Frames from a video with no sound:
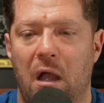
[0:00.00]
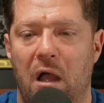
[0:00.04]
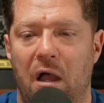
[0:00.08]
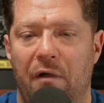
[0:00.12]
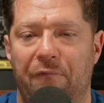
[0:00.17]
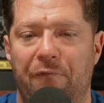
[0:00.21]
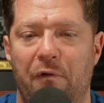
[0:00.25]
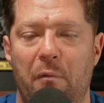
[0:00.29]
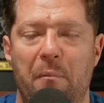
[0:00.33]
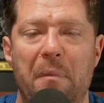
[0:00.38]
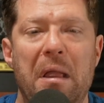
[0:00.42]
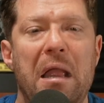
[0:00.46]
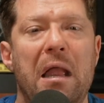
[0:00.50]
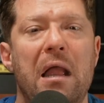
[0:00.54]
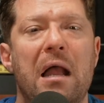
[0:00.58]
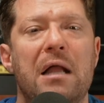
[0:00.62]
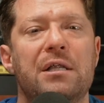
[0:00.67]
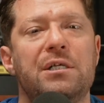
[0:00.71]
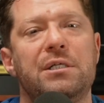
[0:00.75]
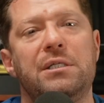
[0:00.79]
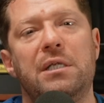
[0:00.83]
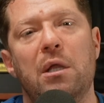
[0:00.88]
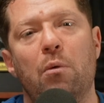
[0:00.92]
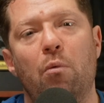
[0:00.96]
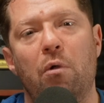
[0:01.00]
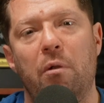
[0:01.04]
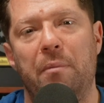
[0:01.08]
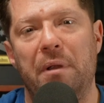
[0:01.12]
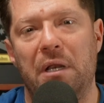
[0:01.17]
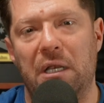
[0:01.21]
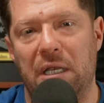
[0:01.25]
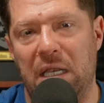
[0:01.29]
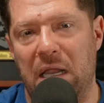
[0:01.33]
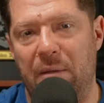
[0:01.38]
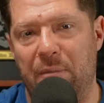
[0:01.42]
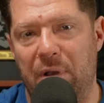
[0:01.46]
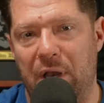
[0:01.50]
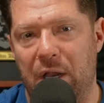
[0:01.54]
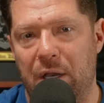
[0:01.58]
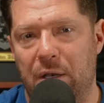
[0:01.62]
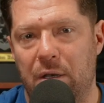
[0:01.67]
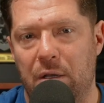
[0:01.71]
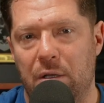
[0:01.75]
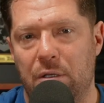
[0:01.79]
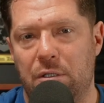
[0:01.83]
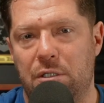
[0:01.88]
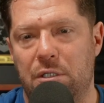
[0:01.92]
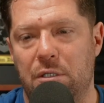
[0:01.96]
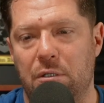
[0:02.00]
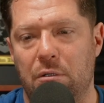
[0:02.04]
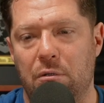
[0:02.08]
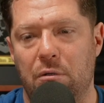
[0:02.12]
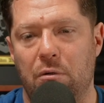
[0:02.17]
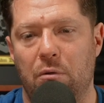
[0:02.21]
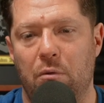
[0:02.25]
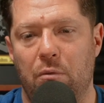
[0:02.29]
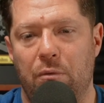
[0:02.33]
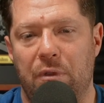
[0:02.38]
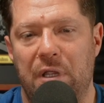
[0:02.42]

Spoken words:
For me, I just didn't want to be limited to